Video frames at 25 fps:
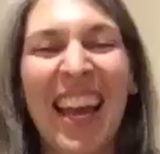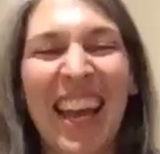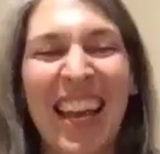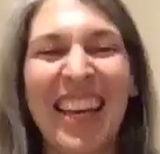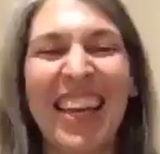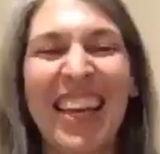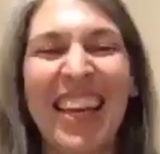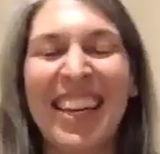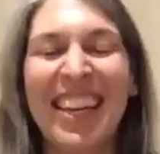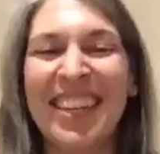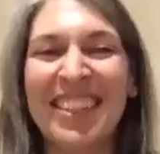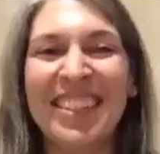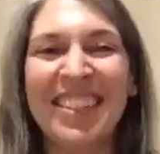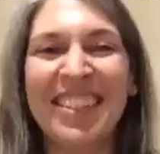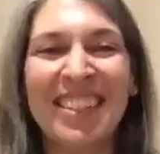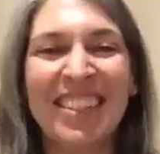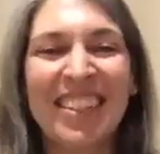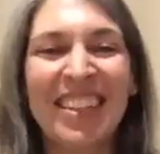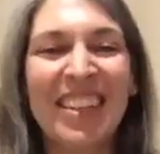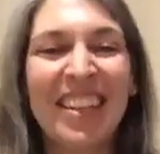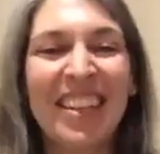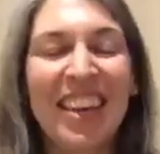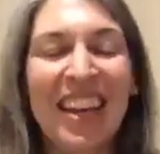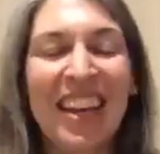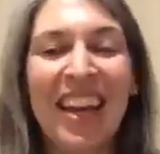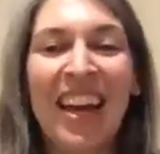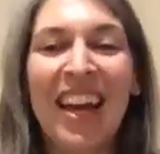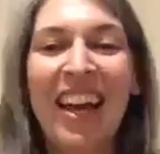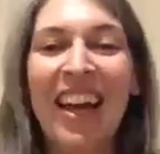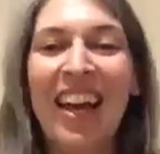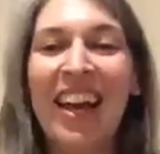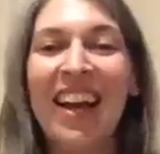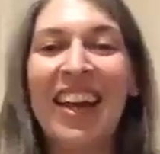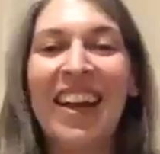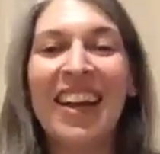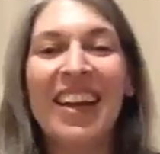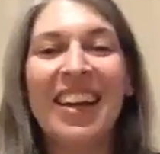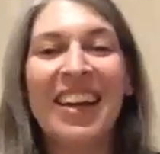the farmers market every
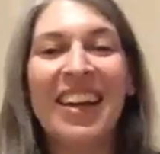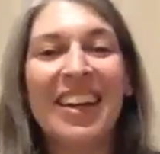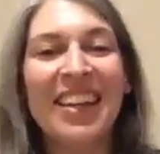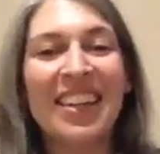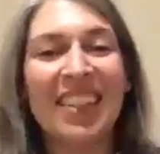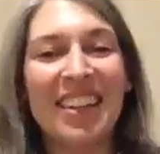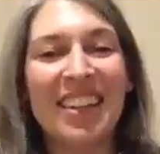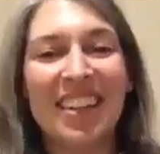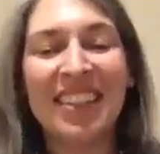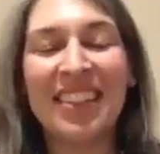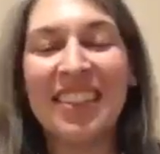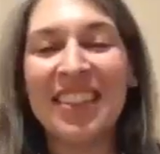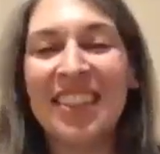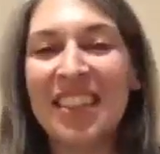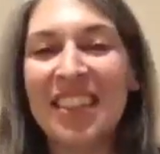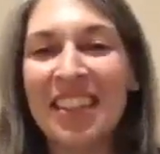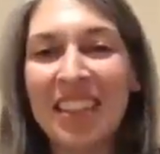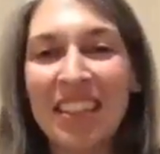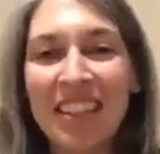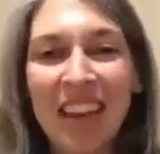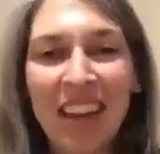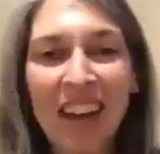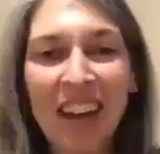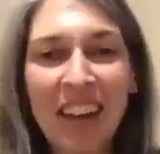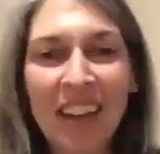weekend. I love them. They